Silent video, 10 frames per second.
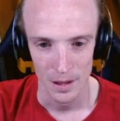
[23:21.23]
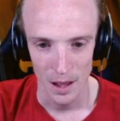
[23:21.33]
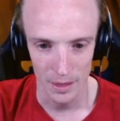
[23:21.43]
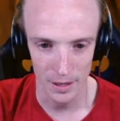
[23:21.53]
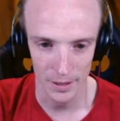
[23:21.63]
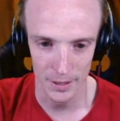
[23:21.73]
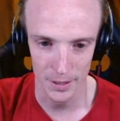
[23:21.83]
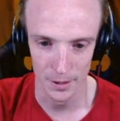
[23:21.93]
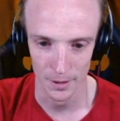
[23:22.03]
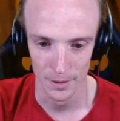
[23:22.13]
I think
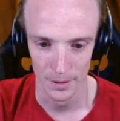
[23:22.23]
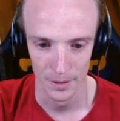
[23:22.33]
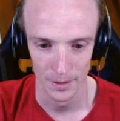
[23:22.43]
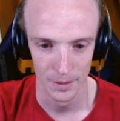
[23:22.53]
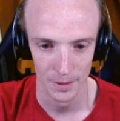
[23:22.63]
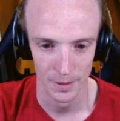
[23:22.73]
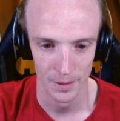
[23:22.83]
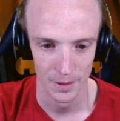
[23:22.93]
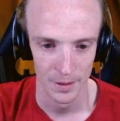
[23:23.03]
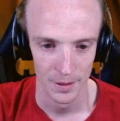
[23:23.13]
so.
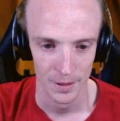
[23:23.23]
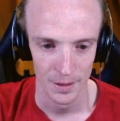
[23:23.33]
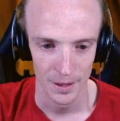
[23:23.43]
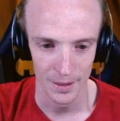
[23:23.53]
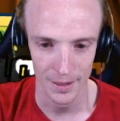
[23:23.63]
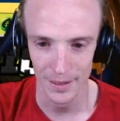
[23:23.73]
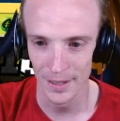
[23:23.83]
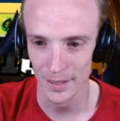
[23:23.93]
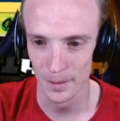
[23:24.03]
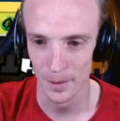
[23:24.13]
I think
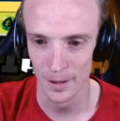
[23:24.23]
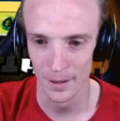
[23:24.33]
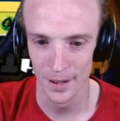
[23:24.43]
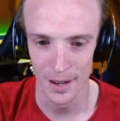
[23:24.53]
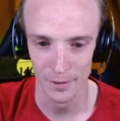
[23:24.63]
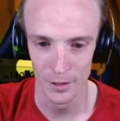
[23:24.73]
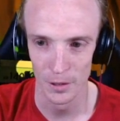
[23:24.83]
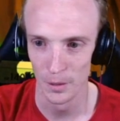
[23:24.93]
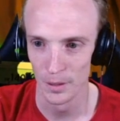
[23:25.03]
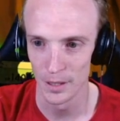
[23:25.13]
that's the way I'm going to have to
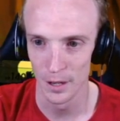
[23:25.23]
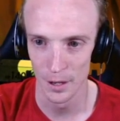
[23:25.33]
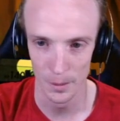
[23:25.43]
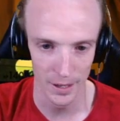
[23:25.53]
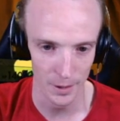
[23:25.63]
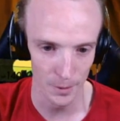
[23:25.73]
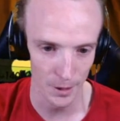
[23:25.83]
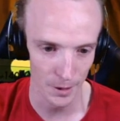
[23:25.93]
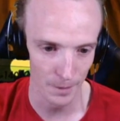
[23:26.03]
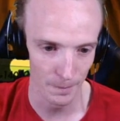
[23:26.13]
do it. So we heal
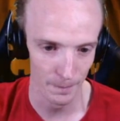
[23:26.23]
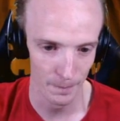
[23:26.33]
you.